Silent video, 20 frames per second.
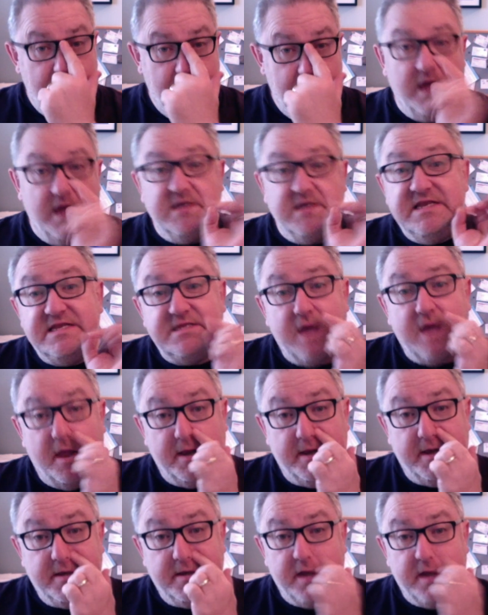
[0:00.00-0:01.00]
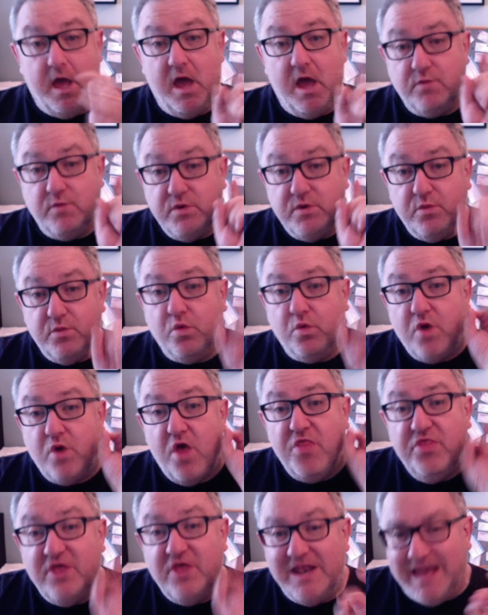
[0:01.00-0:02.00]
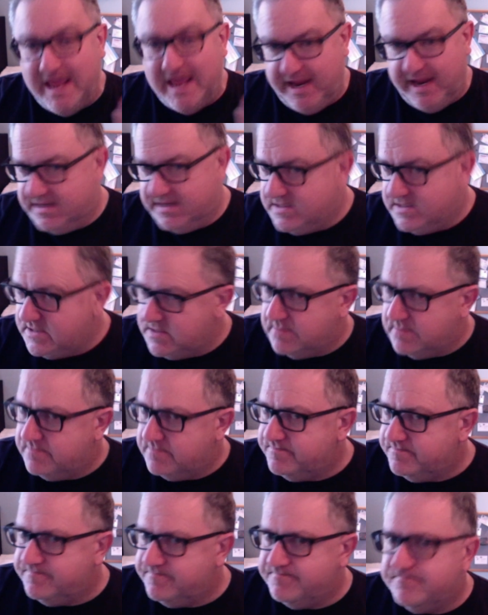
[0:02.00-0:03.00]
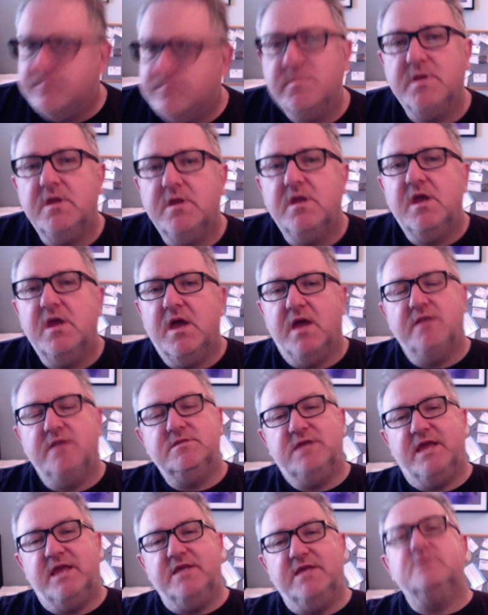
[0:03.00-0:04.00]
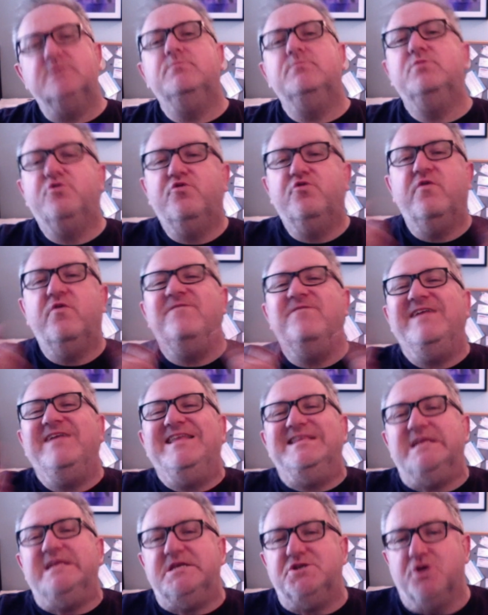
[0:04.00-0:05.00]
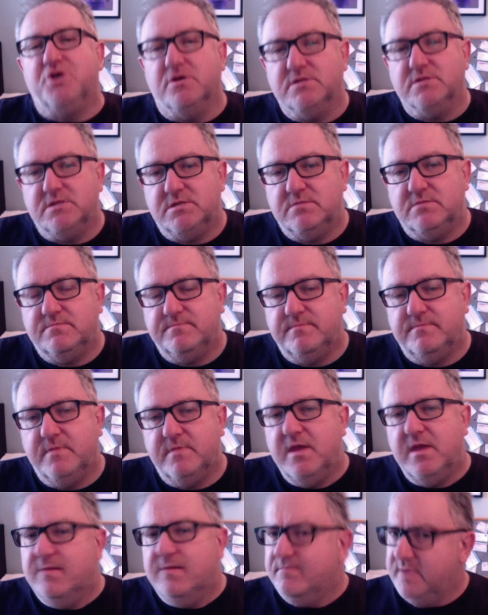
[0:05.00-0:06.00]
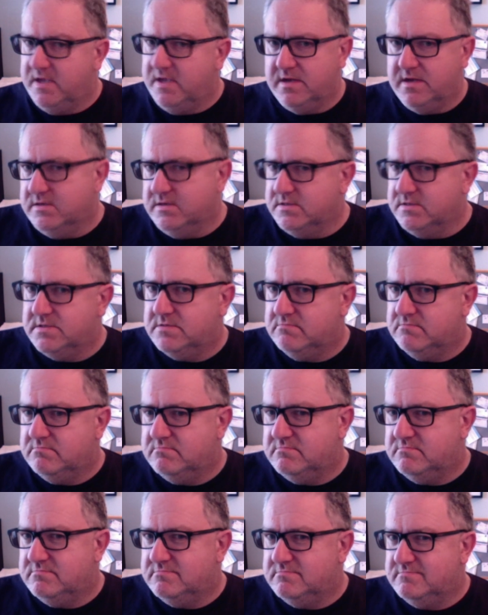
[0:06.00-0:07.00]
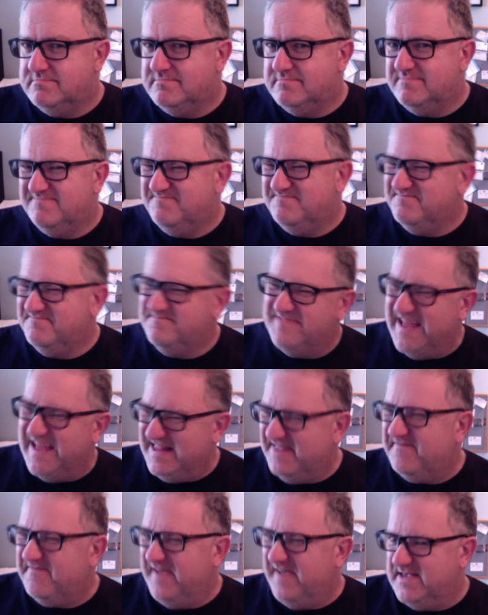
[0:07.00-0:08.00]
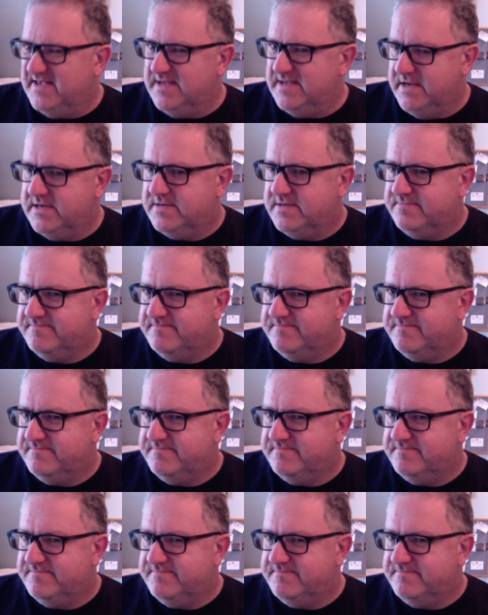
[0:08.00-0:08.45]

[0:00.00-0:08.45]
and decided I would walk the lanes and take some graffiti shots, because let's face it,